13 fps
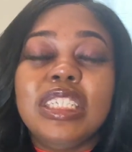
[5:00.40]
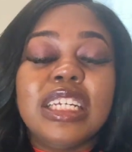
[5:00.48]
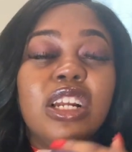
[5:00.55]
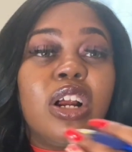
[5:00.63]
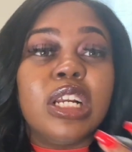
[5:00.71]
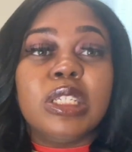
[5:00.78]

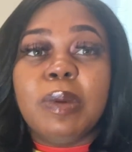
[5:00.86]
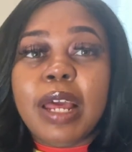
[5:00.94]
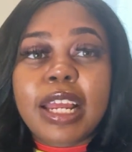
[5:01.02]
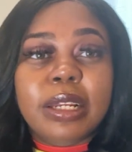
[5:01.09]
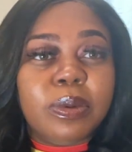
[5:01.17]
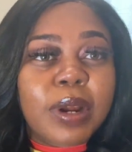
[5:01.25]
that are
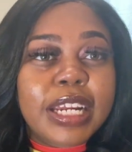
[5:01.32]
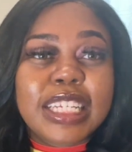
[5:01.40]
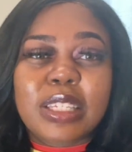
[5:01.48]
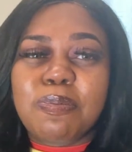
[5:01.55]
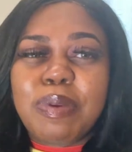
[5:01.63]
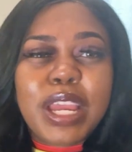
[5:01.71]
displayed, right?
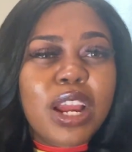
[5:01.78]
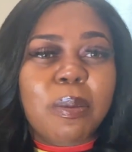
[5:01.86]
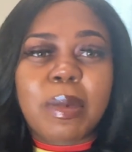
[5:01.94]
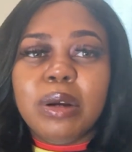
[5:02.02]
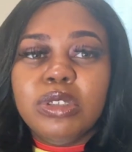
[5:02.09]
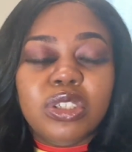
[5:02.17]
These big
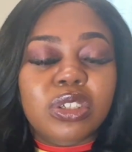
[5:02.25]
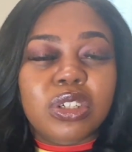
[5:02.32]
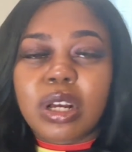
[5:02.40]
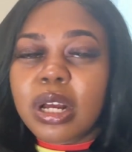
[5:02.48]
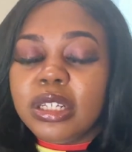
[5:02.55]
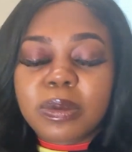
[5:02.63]
emotions
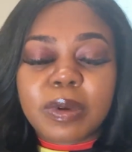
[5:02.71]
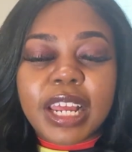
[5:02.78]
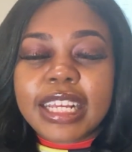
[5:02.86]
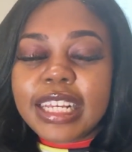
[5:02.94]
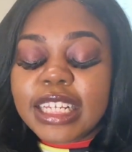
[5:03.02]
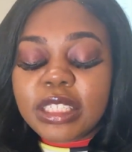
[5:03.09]
that are
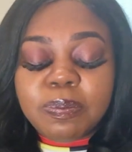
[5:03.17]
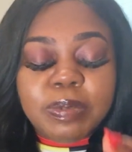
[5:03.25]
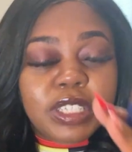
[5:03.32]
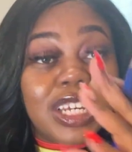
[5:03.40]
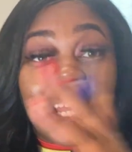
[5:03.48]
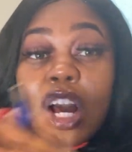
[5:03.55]
displayed, it's
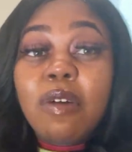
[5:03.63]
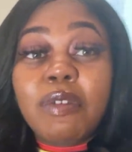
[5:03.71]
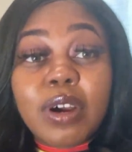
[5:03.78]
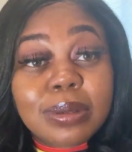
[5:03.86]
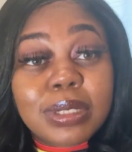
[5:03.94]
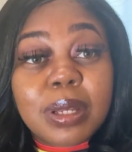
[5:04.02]
to
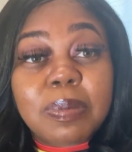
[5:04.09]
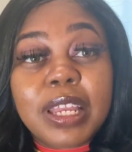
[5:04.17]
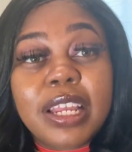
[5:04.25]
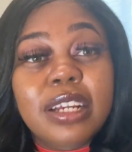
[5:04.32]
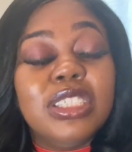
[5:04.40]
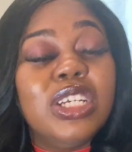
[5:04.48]
cover up
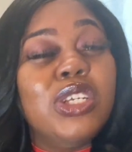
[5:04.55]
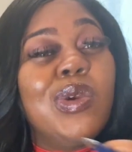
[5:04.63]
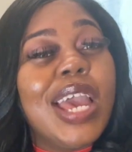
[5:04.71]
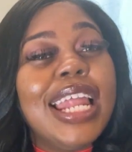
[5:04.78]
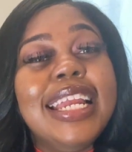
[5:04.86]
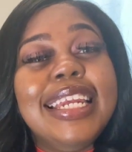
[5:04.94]
something else, and
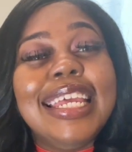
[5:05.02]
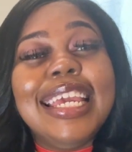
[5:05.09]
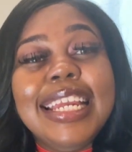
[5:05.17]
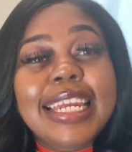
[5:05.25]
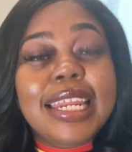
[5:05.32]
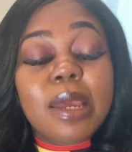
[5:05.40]
you got to
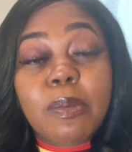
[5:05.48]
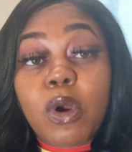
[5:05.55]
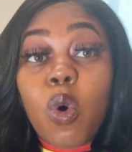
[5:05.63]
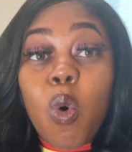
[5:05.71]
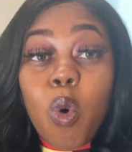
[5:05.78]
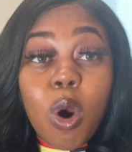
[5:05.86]
dig deeper
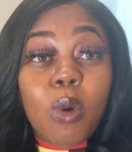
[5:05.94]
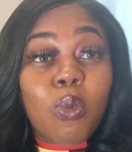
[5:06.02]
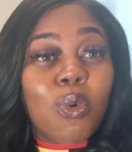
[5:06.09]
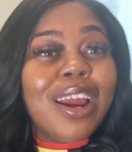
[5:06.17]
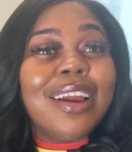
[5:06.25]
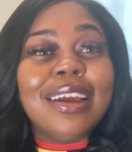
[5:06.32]

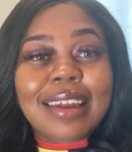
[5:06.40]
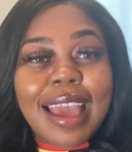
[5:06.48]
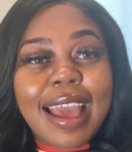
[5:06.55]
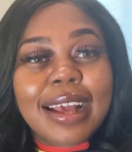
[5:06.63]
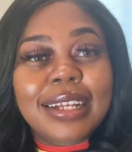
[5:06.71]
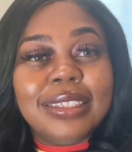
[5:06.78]
or
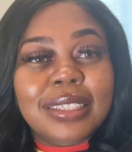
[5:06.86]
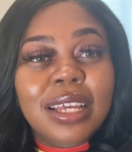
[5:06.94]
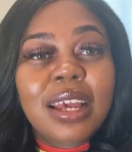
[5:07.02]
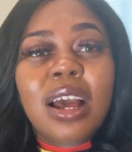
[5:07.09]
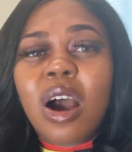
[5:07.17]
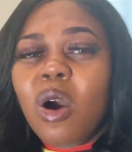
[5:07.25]
recognize,
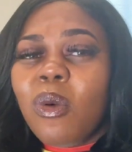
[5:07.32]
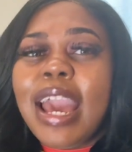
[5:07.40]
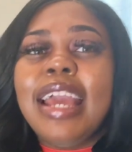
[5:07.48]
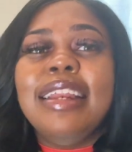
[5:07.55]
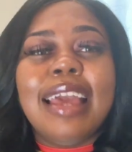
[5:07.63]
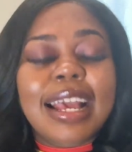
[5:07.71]

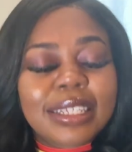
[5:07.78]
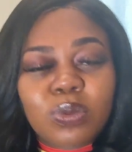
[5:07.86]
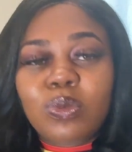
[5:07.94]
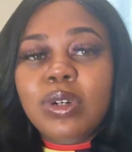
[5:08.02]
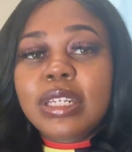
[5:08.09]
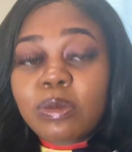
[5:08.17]
okay, that's
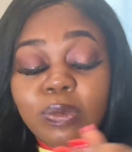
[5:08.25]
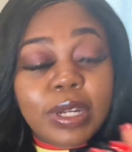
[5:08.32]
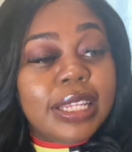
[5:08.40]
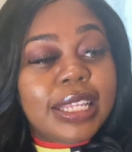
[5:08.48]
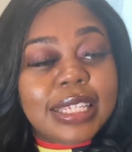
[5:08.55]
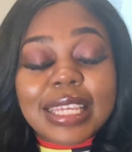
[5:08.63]

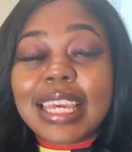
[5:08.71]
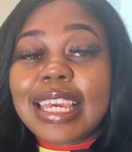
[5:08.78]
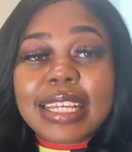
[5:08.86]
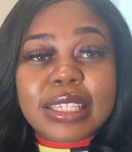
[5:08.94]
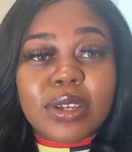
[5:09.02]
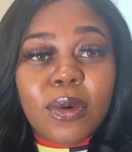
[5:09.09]
what this
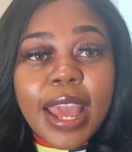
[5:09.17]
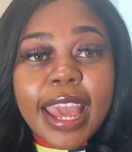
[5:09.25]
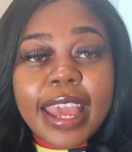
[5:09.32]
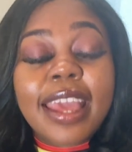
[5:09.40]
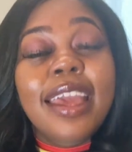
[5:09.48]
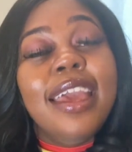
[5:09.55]
is,
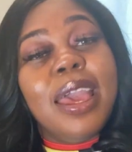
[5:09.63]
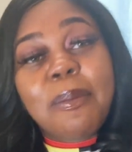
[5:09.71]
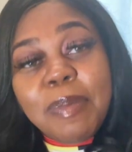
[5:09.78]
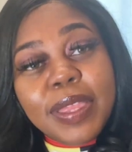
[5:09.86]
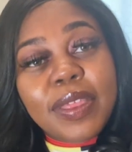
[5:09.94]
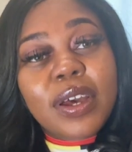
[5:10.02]
okay,
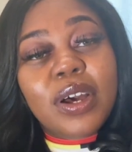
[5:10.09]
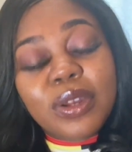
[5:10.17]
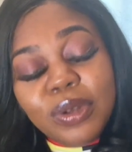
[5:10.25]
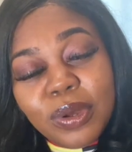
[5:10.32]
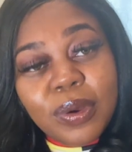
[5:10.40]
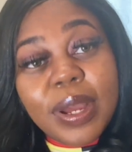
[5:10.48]
and be the
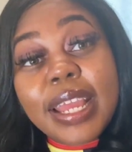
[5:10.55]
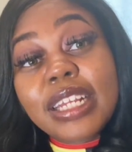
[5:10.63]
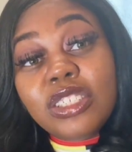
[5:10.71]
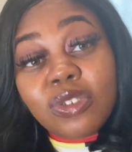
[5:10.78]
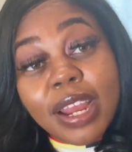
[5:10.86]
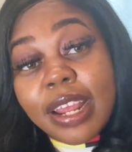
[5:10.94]
adult
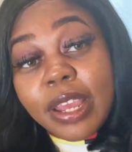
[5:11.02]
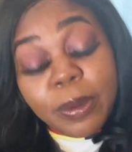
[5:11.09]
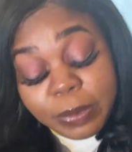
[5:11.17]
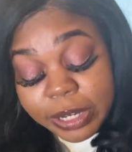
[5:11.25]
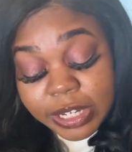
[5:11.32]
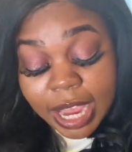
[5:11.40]
and try to
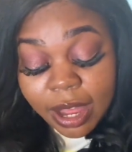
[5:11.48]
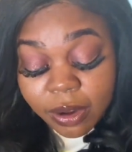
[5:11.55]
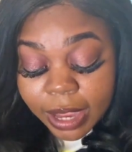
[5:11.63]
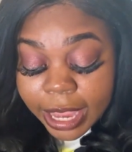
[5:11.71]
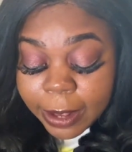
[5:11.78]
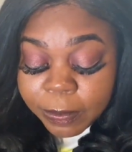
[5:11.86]
help your child,
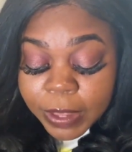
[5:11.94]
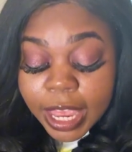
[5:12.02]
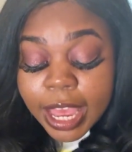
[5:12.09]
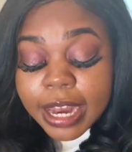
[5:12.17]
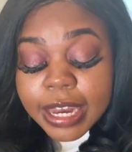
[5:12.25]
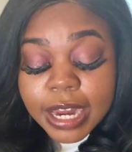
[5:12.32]
okay.
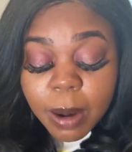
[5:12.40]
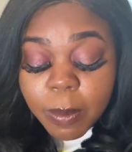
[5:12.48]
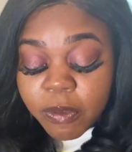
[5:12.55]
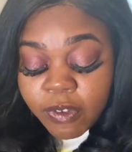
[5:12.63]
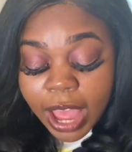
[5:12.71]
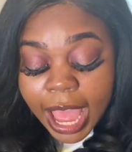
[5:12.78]

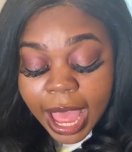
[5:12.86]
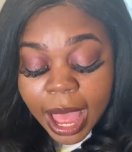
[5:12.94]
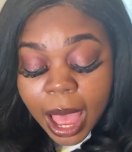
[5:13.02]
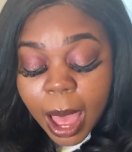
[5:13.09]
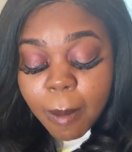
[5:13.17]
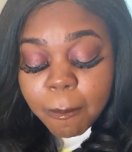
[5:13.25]
Number
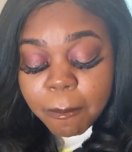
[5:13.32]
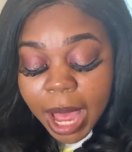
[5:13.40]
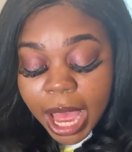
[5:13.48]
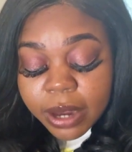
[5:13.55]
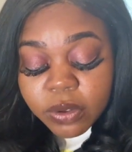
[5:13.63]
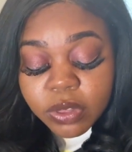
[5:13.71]
5,
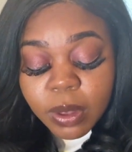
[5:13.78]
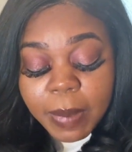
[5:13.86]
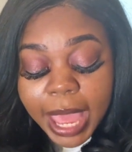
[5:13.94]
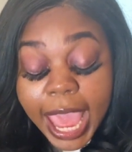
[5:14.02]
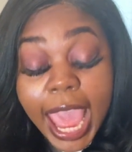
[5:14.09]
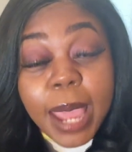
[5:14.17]
model the
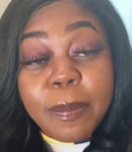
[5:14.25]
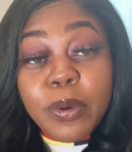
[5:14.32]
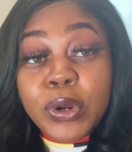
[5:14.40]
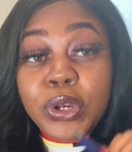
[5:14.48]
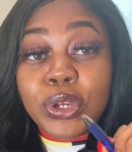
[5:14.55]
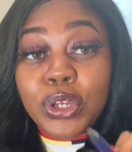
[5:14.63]

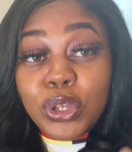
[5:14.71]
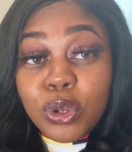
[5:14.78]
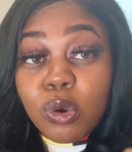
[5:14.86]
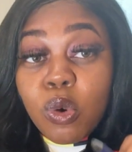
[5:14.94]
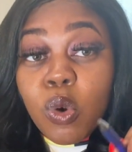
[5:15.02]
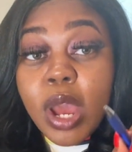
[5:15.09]
behavior
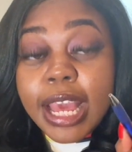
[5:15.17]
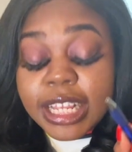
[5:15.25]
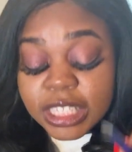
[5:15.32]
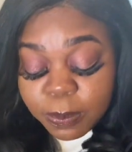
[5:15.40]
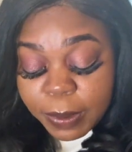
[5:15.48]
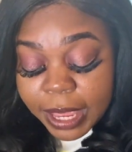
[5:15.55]
you
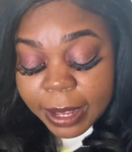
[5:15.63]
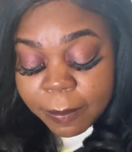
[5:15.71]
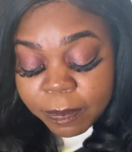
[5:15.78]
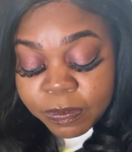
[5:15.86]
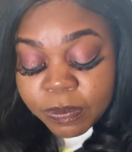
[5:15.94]
expect.